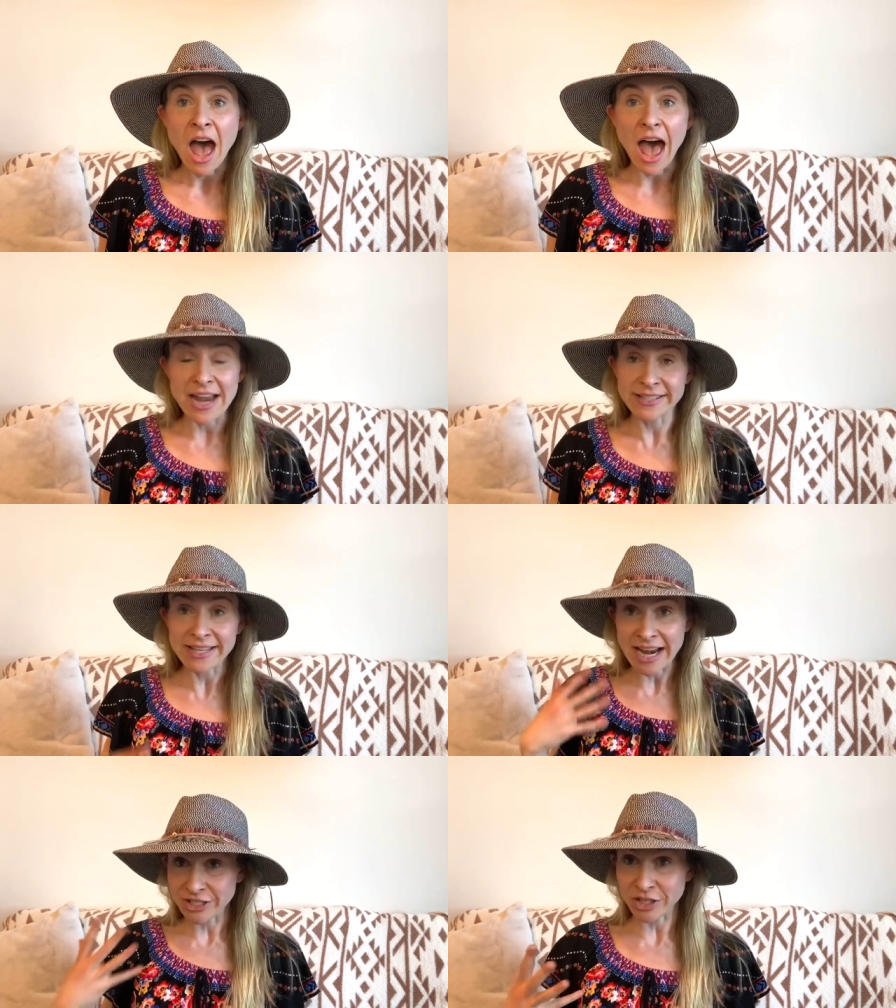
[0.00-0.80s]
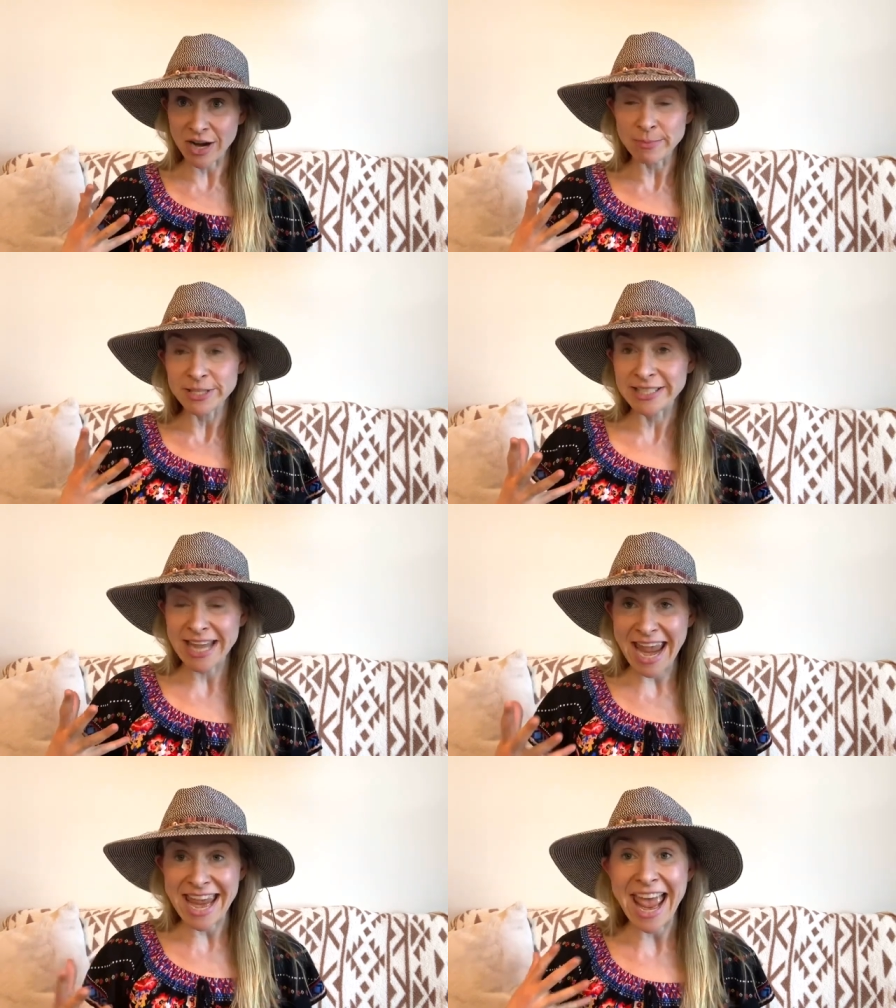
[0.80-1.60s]
I signed her up to
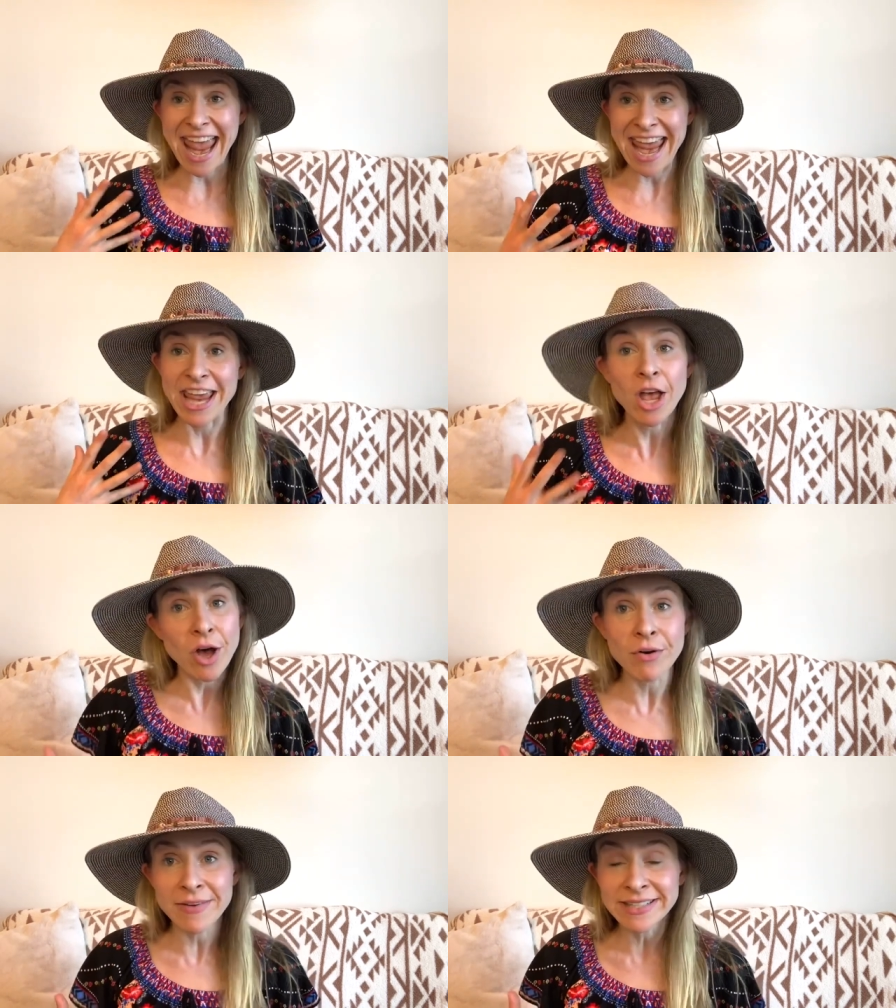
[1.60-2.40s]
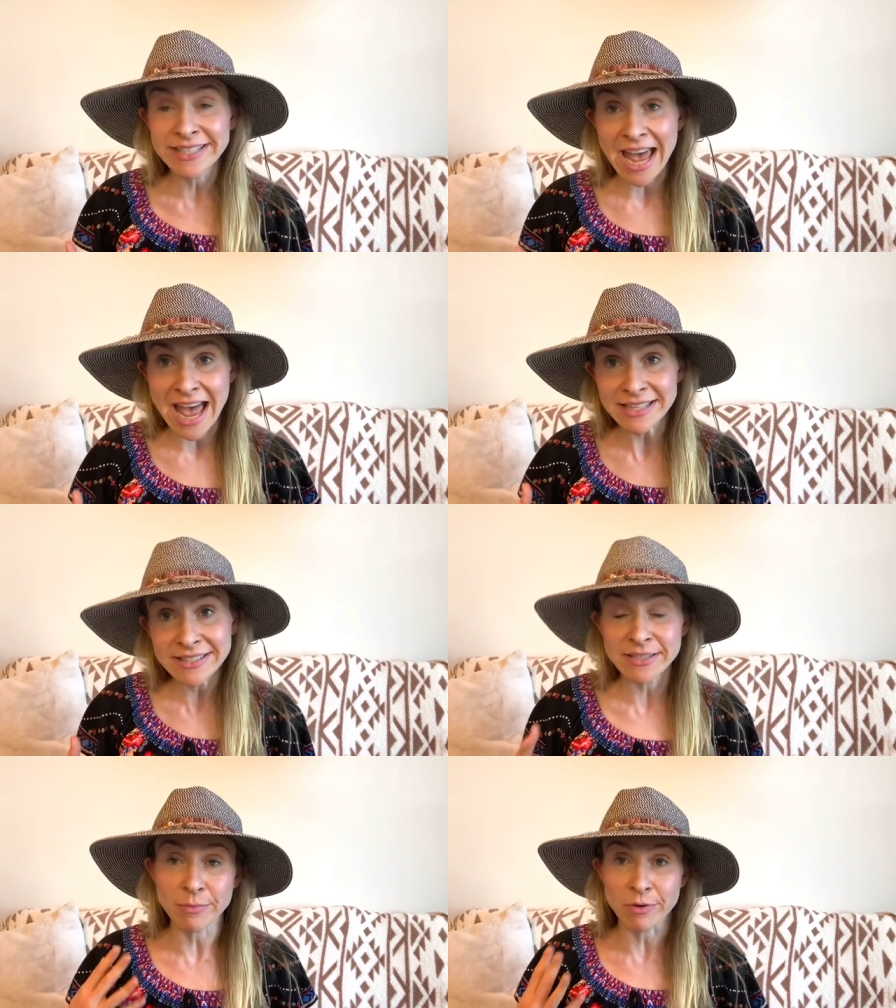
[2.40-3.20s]
take a COVID
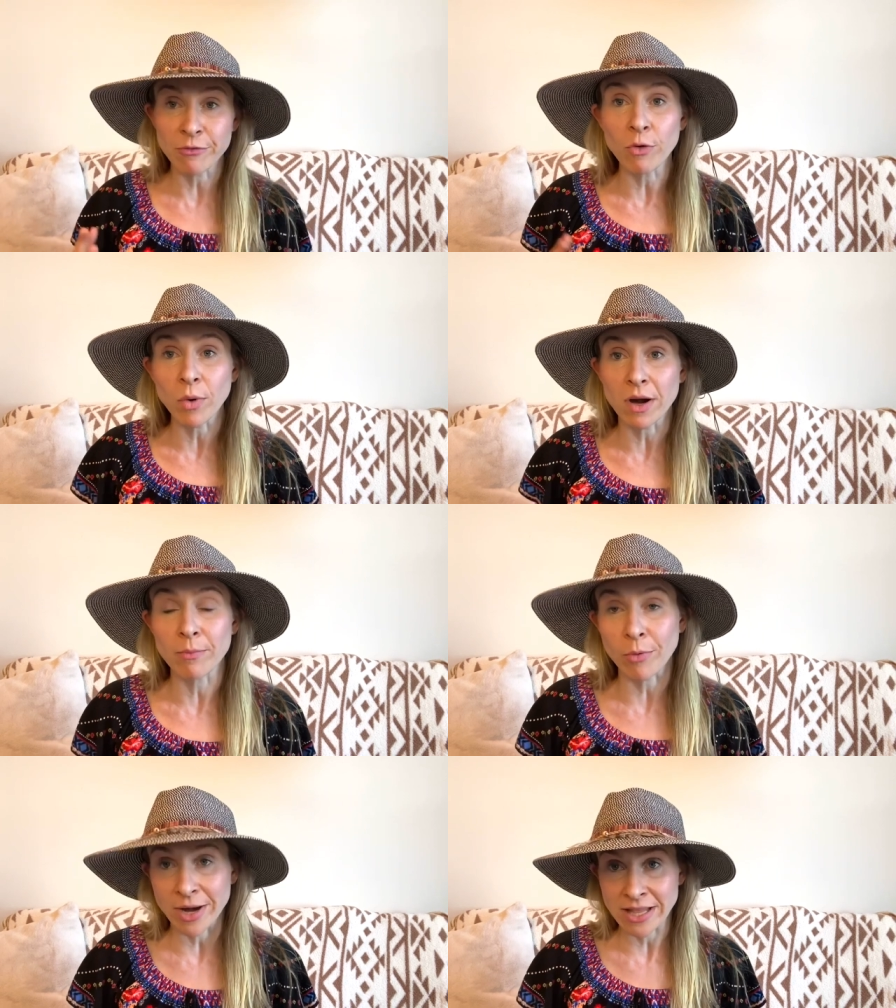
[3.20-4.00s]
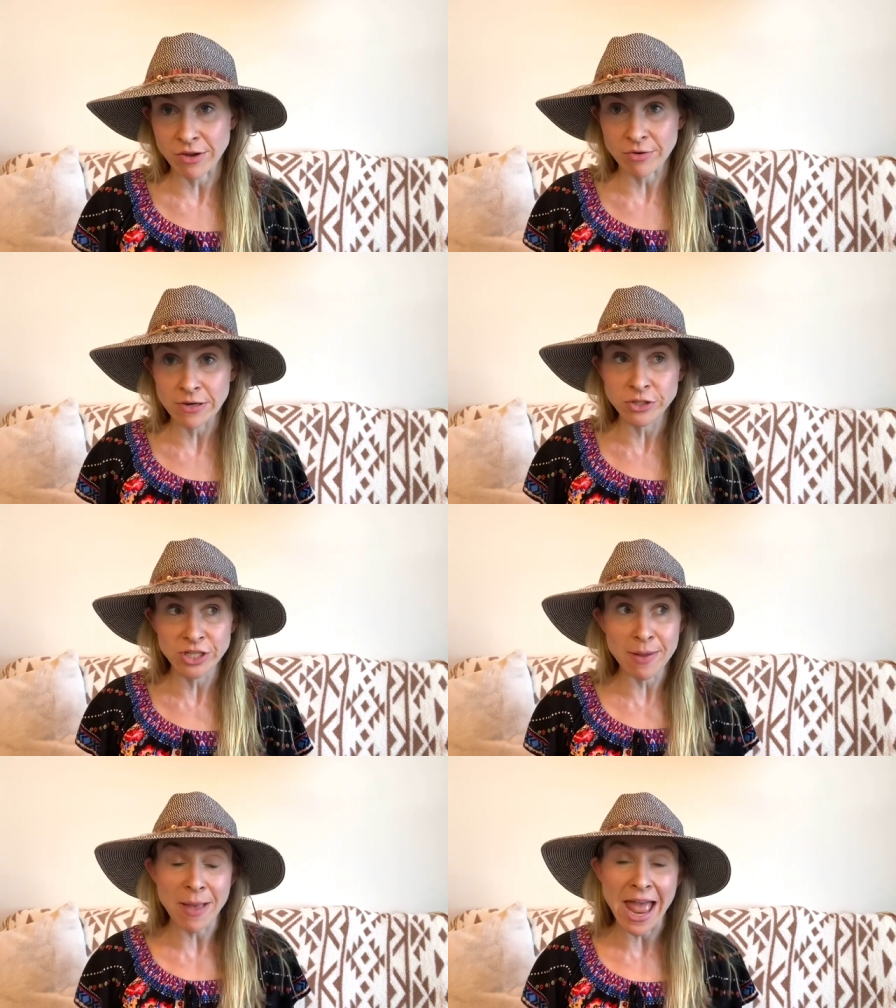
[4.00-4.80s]
test before boarding the cruise ship.